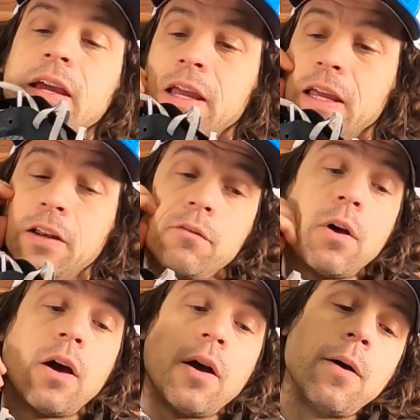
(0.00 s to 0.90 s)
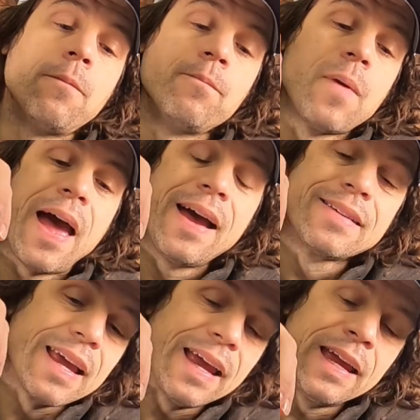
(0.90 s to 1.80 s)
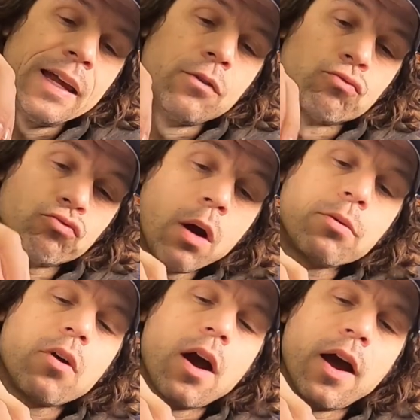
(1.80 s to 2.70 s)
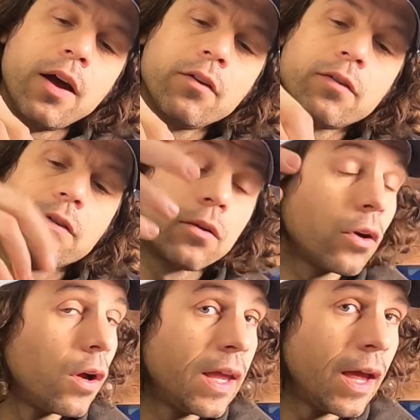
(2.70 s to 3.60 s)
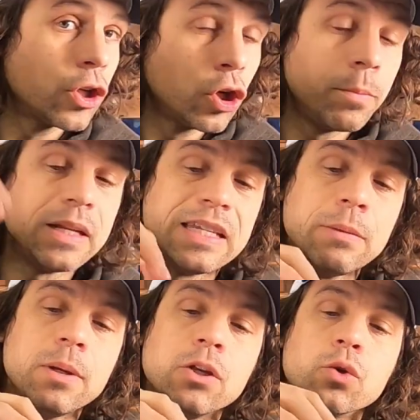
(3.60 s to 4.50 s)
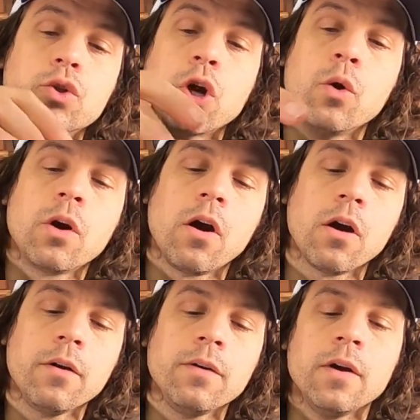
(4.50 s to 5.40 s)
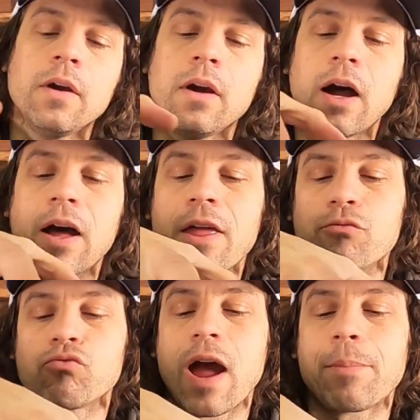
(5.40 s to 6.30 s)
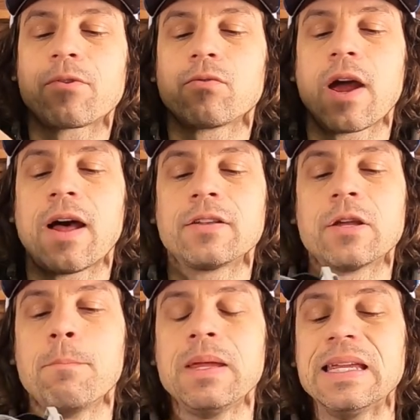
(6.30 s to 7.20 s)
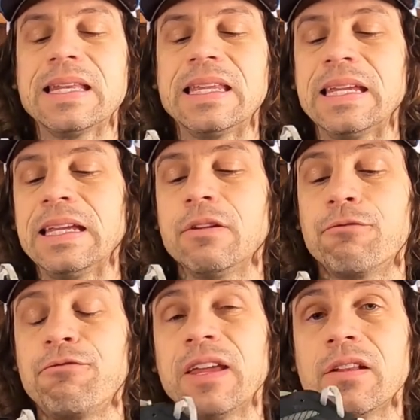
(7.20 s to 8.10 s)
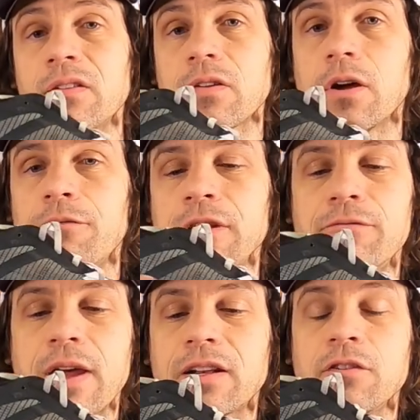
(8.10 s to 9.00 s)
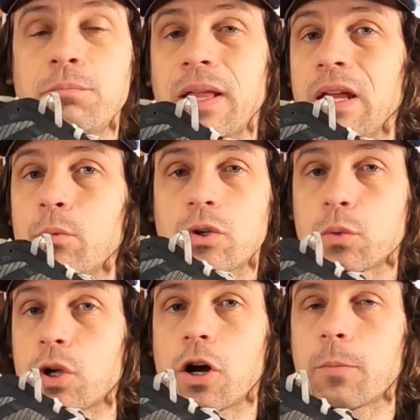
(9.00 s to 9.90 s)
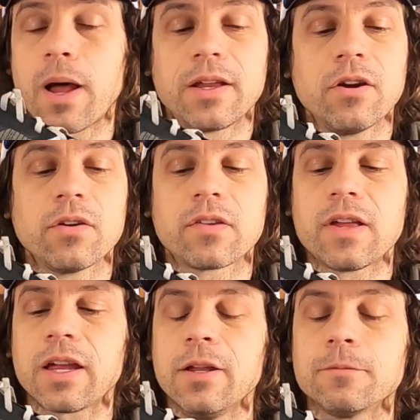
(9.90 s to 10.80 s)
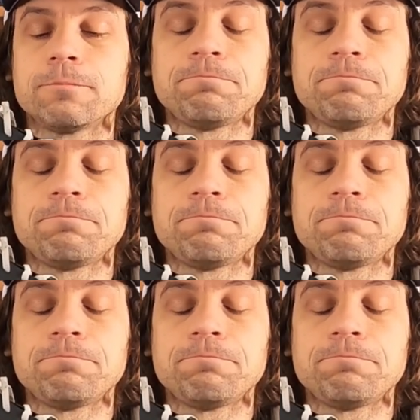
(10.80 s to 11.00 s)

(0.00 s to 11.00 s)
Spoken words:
It has a rubberized, again, could be TPU toe guard that wraps around to meet the fins of the VECTIV plate, which we'll talk about here in a second.